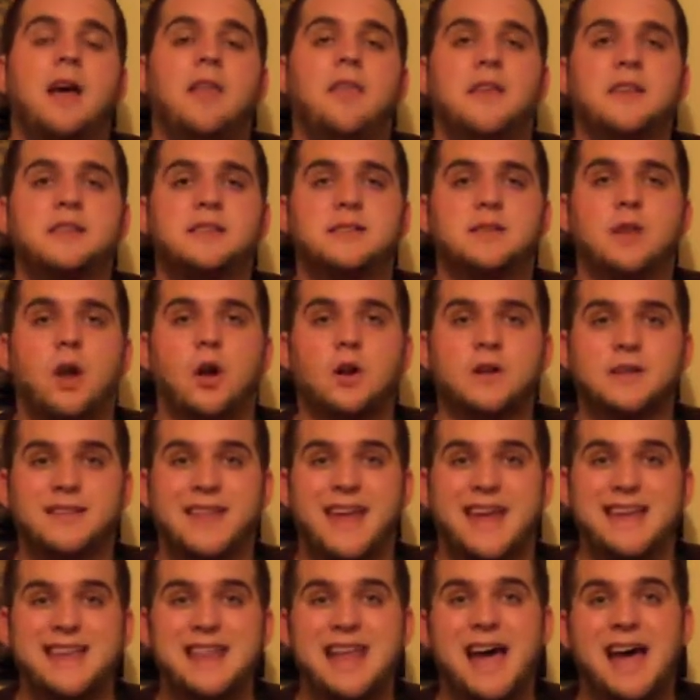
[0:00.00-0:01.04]
This
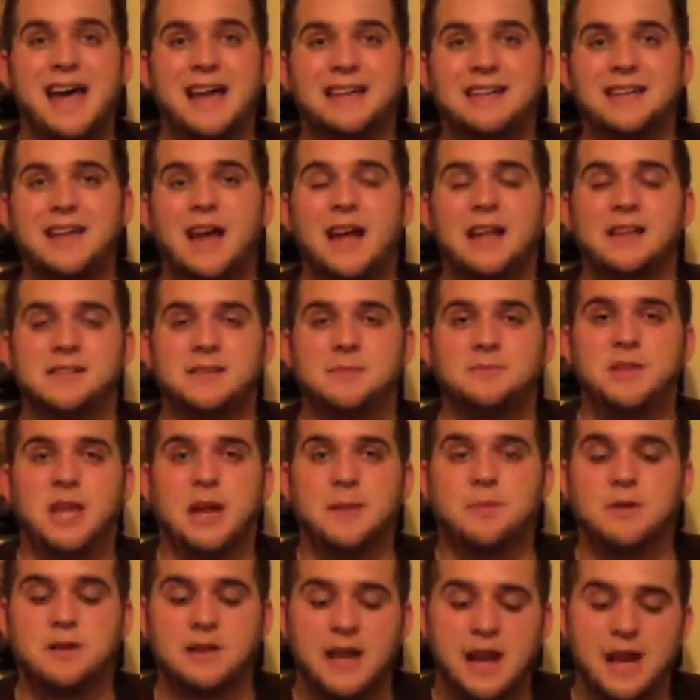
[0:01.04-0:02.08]
Thursday, 9/9,
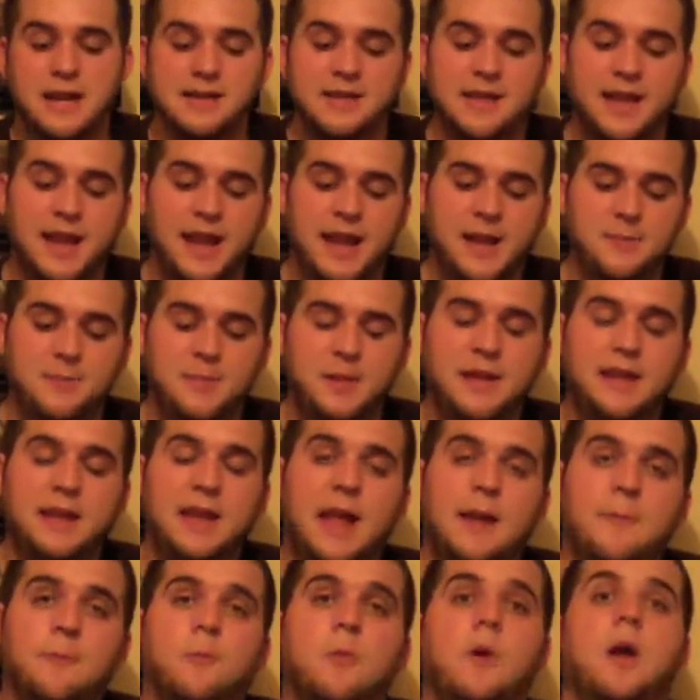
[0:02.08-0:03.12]
September 9th at 8
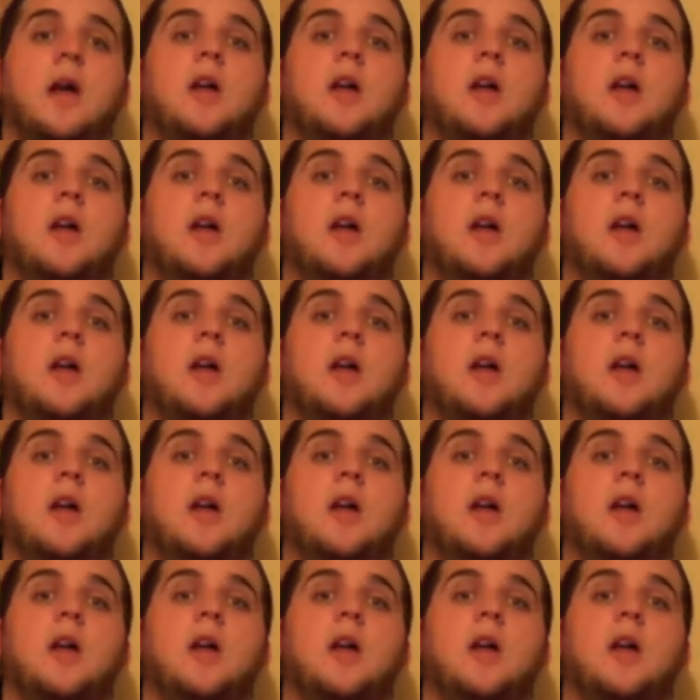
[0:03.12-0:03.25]
p.m.,